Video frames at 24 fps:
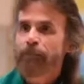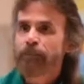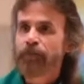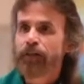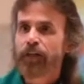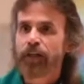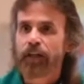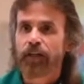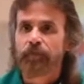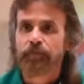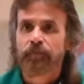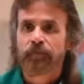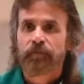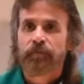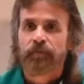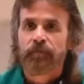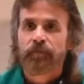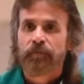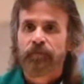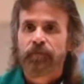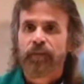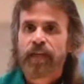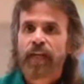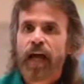chapter,
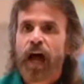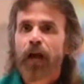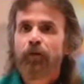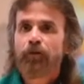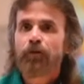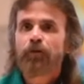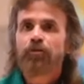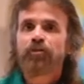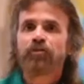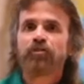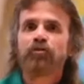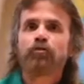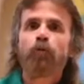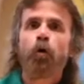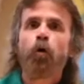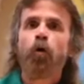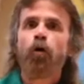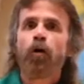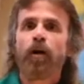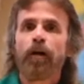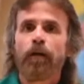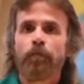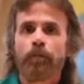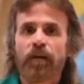the other
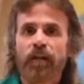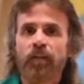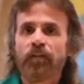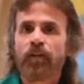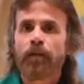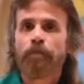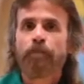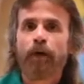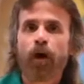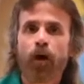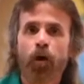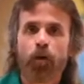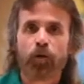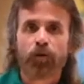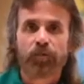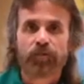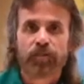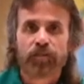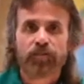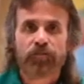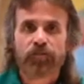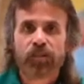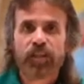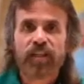storm in the
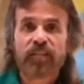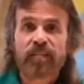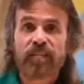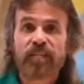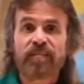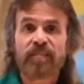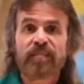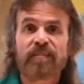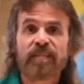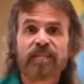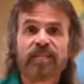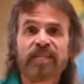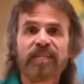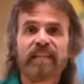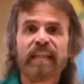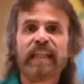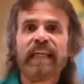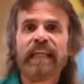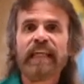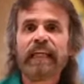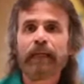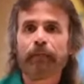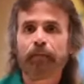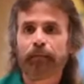boat, Jesus is
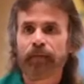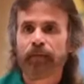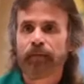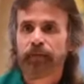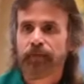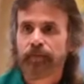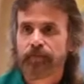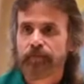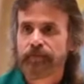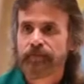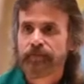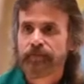asleep.